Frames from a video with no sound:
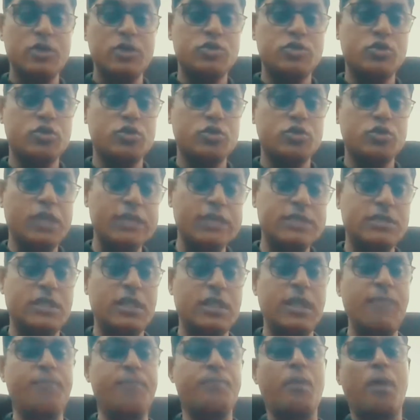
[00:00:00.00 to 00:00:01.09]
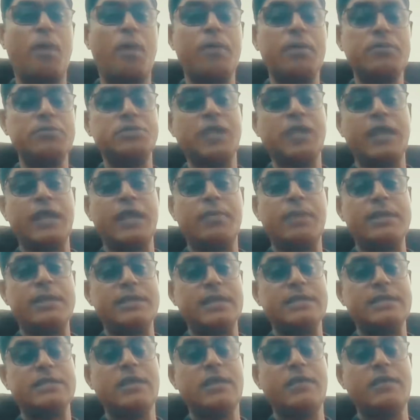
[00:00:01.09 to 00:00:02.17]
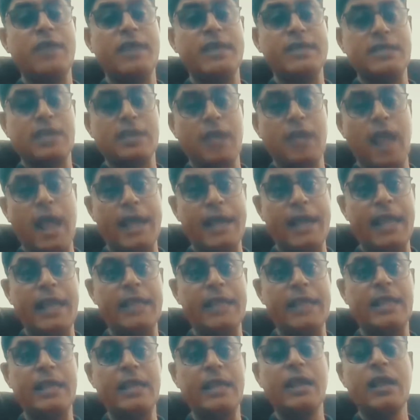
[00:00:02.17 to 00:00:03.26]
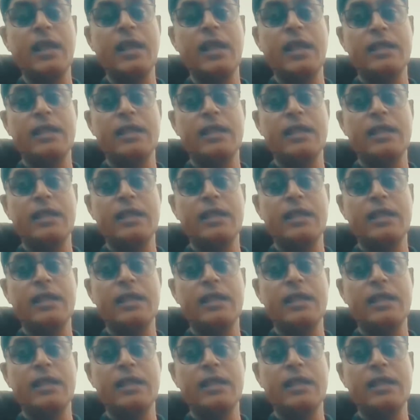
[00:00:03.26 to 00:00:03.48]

So these 3 problem statements has given us an idea that